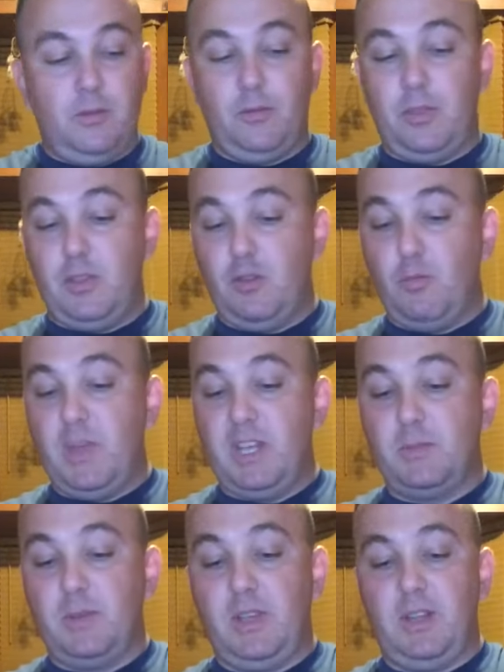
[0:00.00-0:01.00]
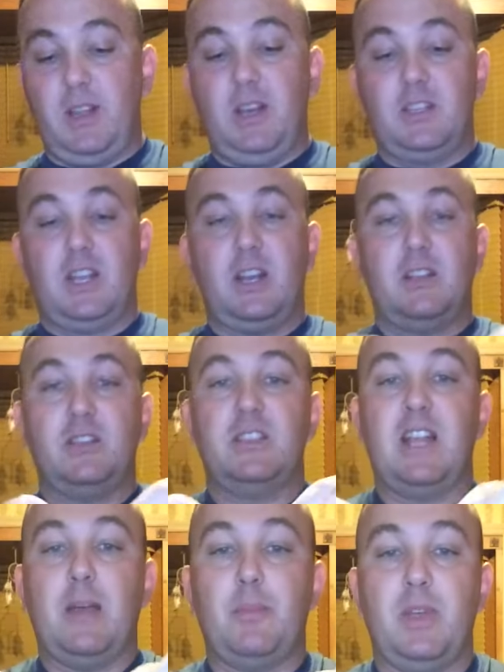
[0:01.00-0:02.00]
With the old base plate, they just kind of
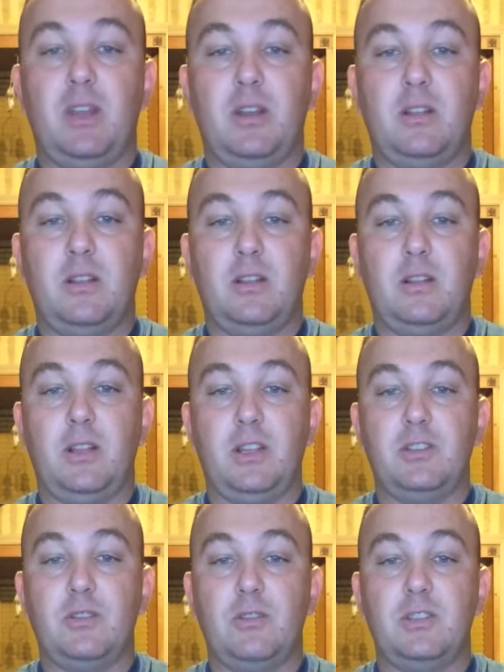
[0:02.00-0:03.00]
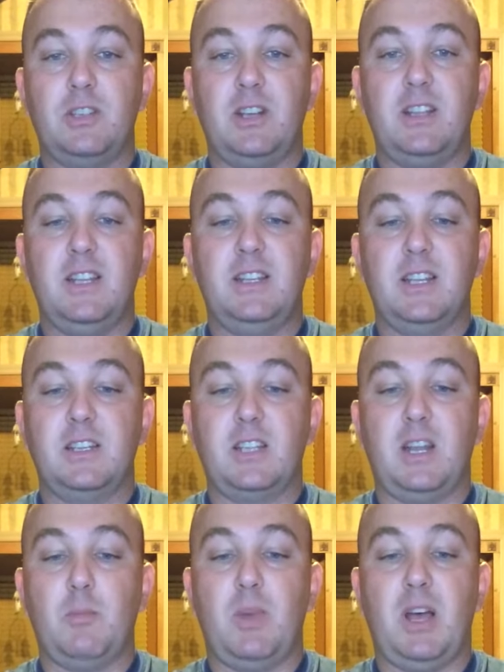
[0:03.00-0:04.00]
snap in like so. You see the detent
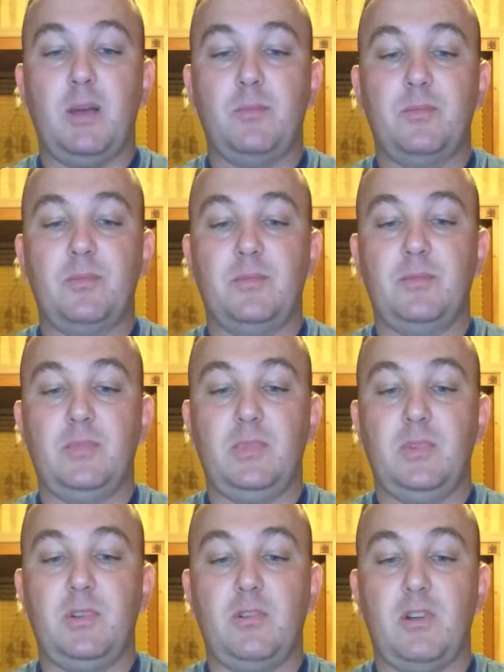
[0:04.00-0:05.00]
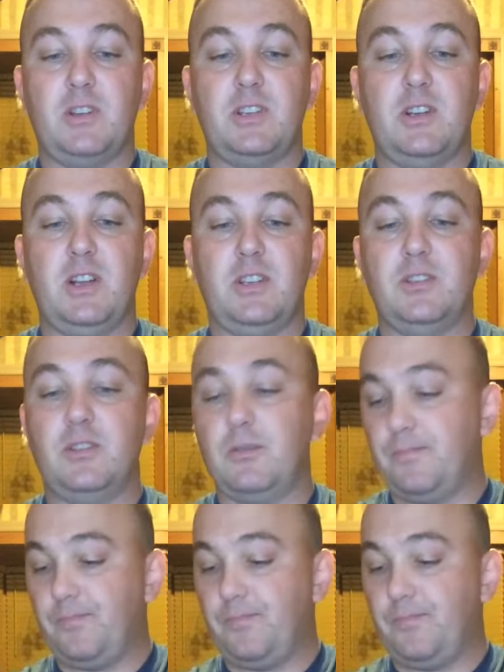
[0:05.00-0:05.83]
on the bottom, across here like so.